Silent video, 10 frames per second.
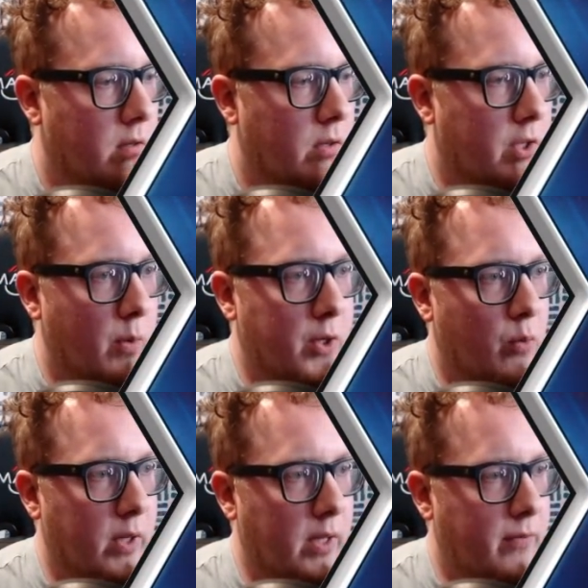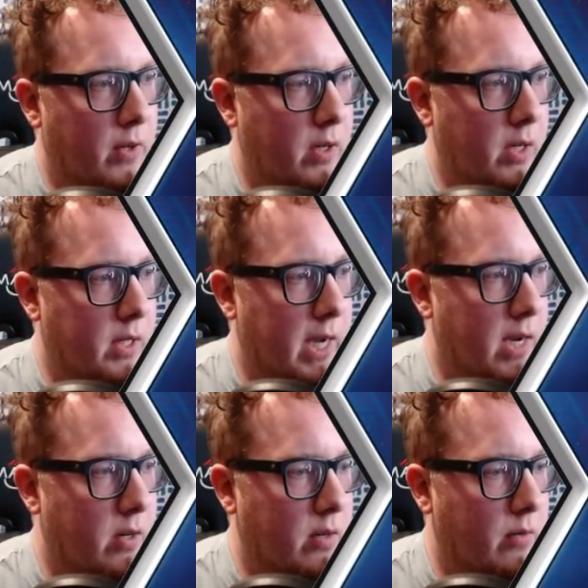So what's really fun is I
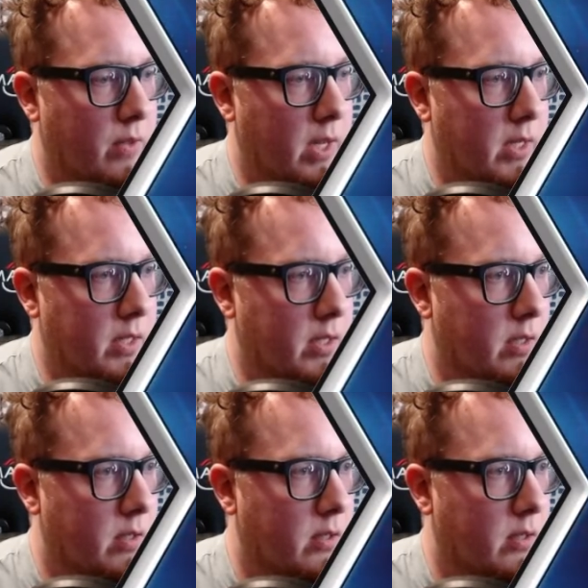can do this.